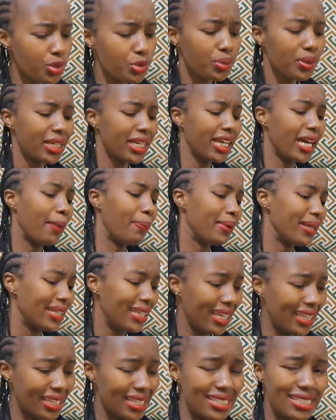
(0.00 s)
waking up at
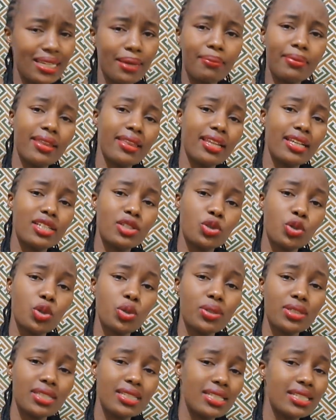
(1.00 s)
night. There's something that is
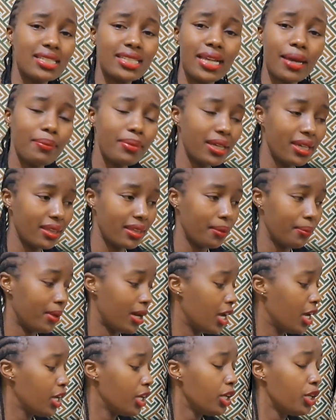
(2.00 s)
always disturbing them.
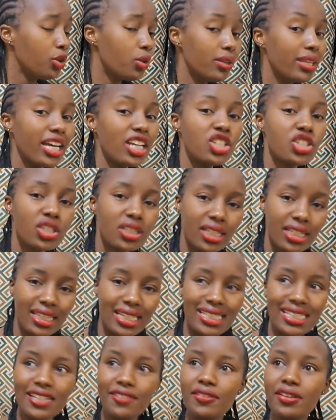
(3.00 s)
You know, there are children
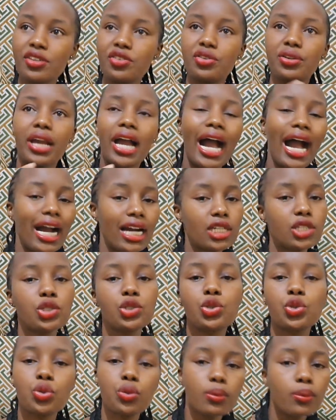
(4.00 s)
that even
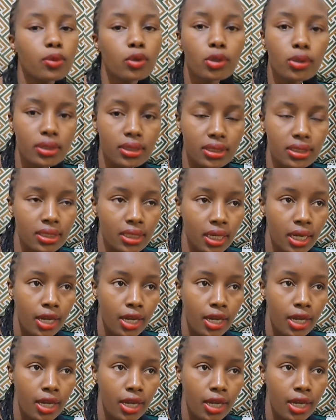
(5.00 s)
react to mold.